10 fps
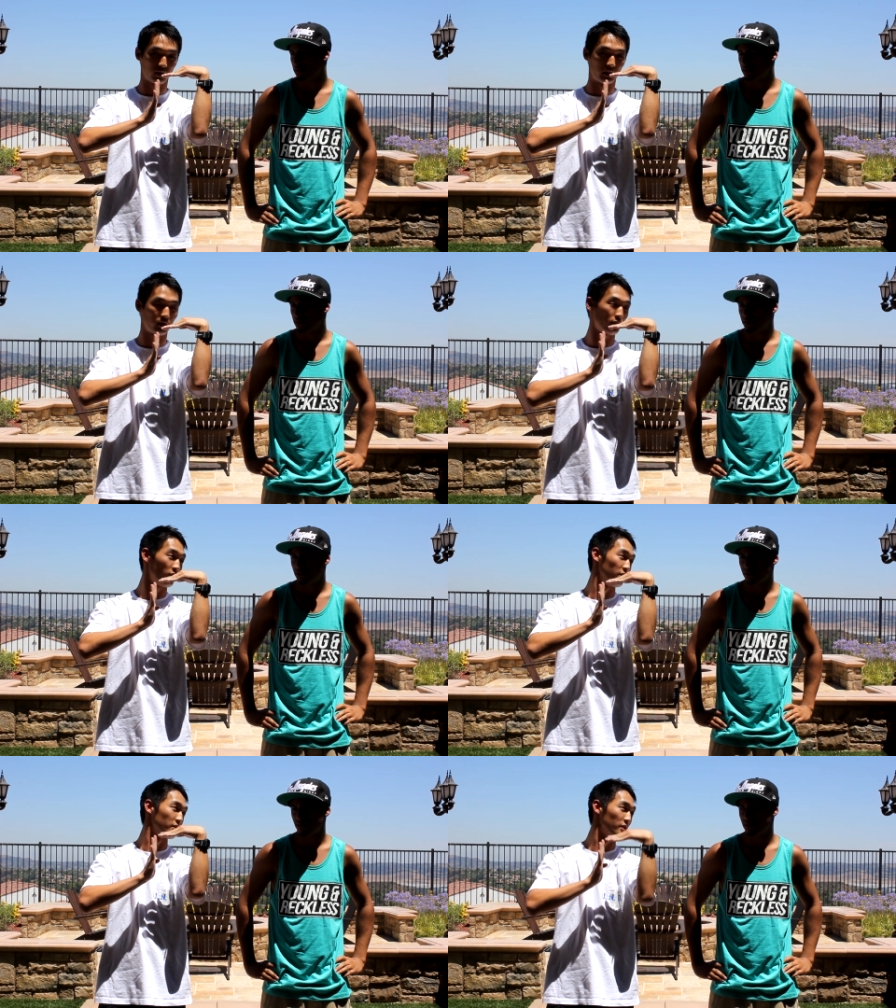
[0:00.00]
I think that
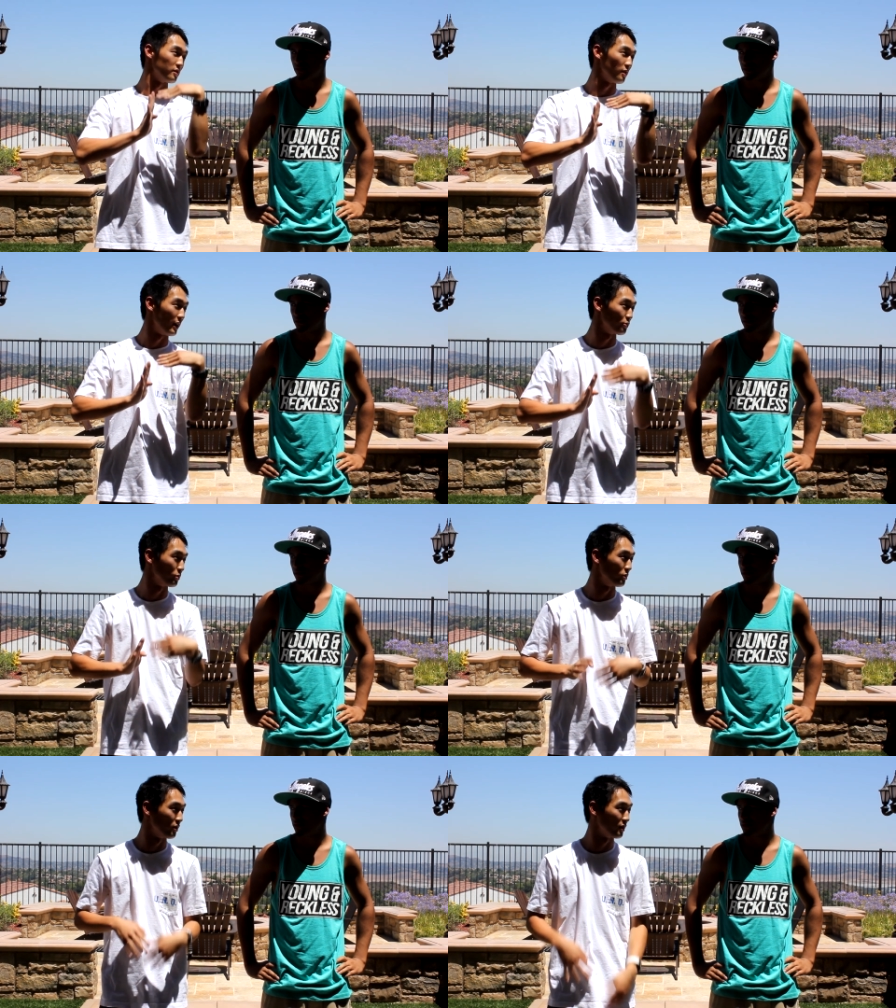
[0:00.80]
I did this last
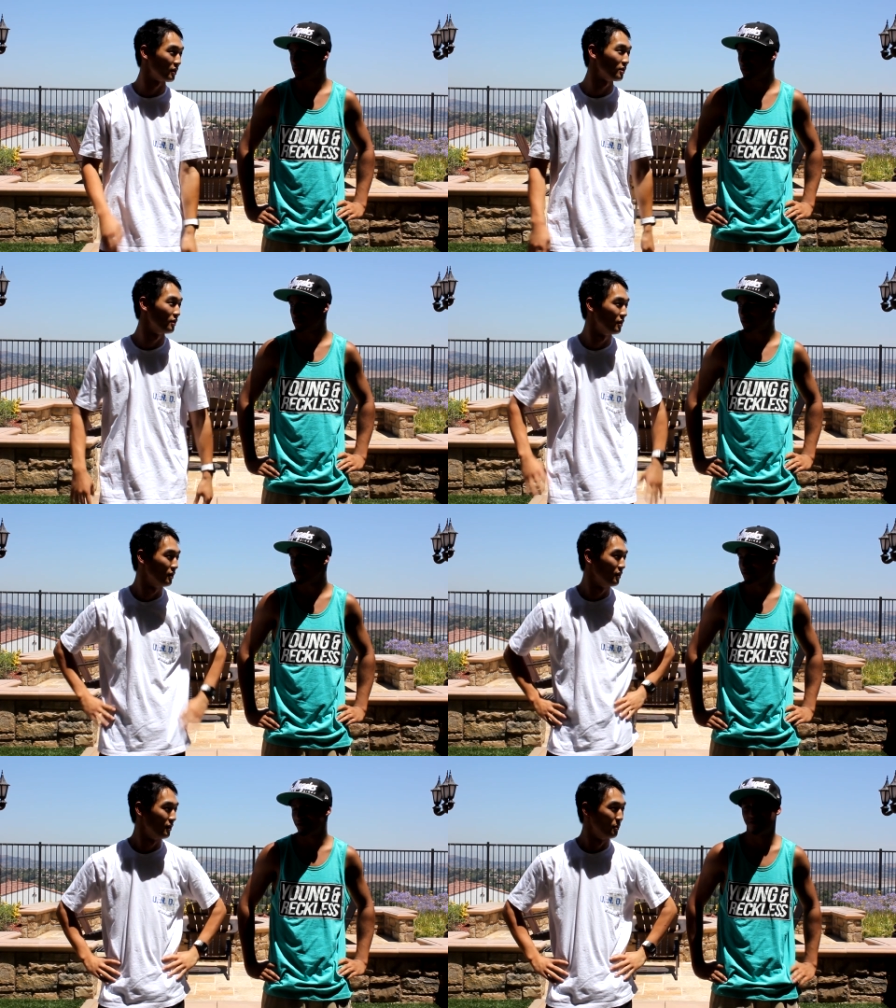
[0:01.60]

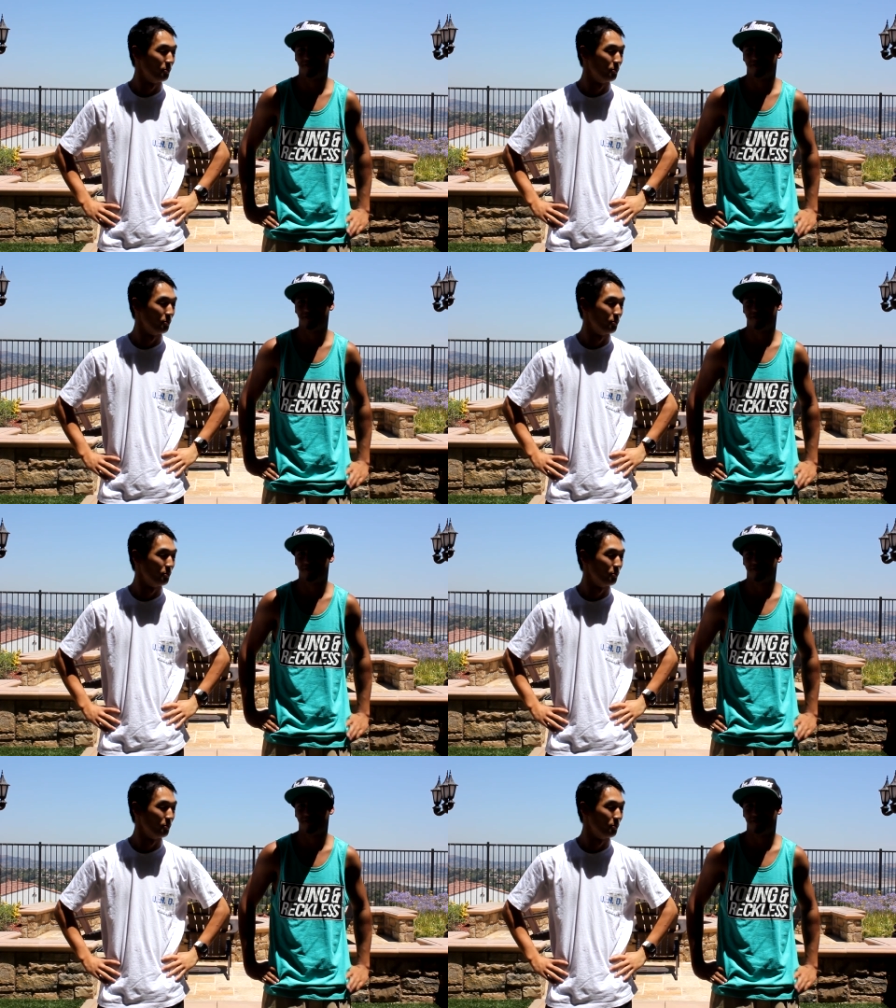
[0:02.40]
one.